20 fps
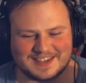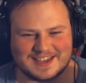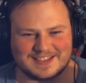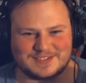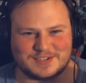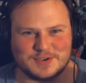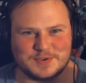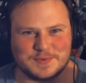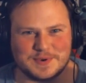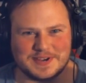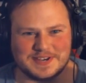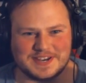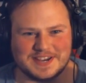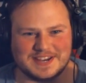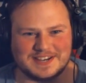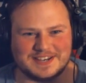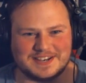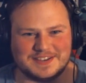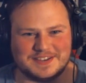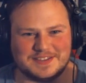So that's who we
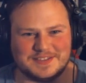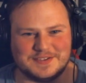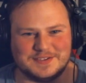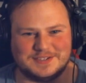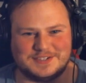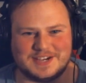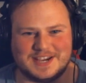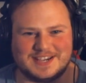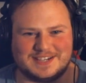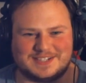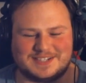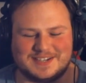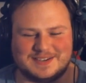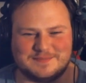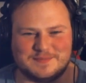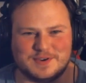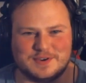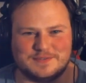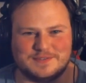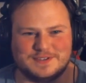needed in the
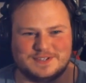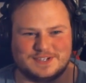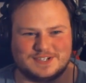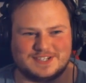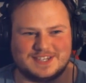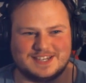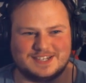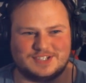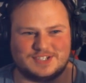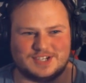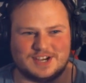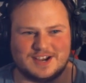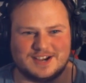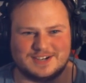Jason movies. Just get